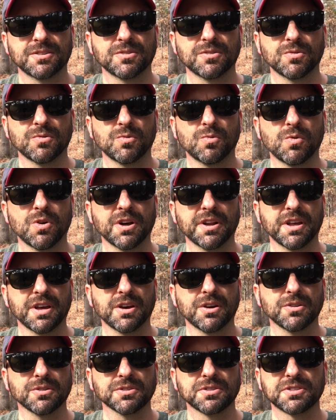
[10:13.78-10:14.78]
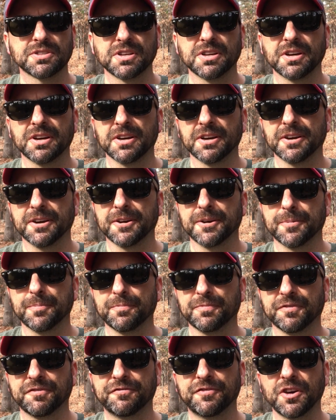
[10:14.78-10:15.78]
What else?
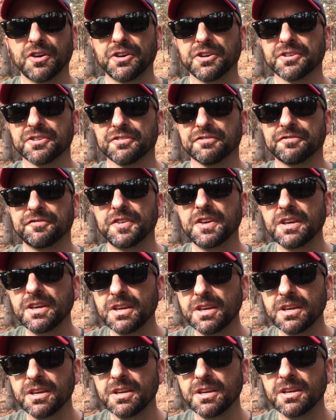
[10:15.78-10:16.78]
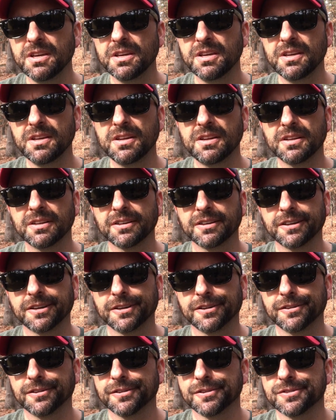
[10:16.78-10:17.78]
Failure to feed.
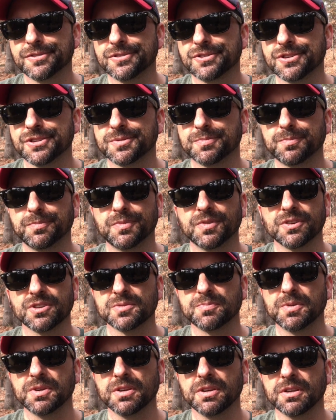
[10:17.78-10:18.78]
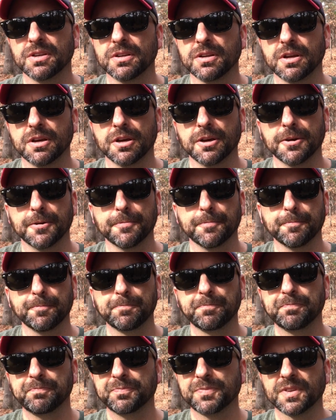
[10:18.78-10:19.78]
There's been
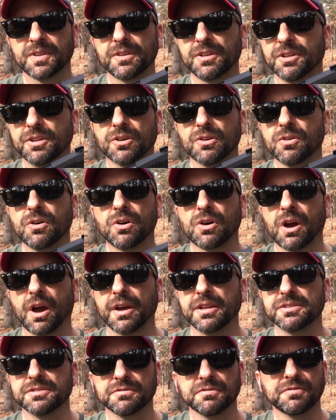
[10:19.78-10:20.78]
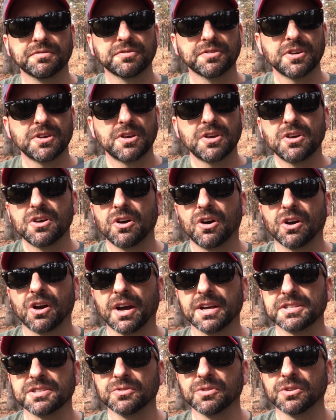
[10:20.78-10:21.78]
all kinds of
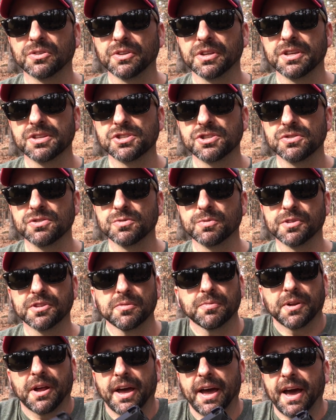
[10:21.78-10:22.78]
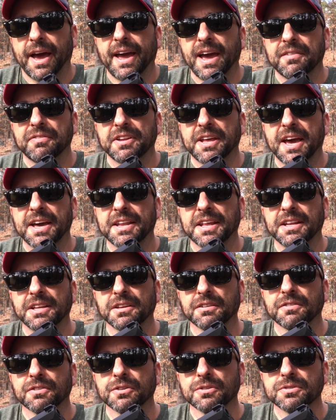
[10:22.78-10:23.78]
little issues with it, but I haven't had
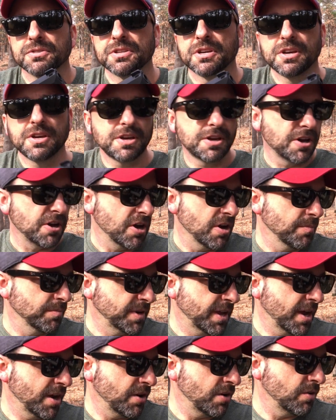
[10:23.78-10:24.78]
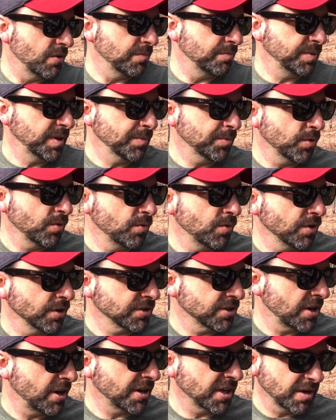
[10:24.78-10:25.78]
any of those. Now people are
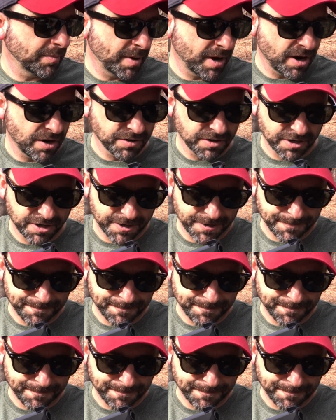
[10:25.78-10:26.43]
talking about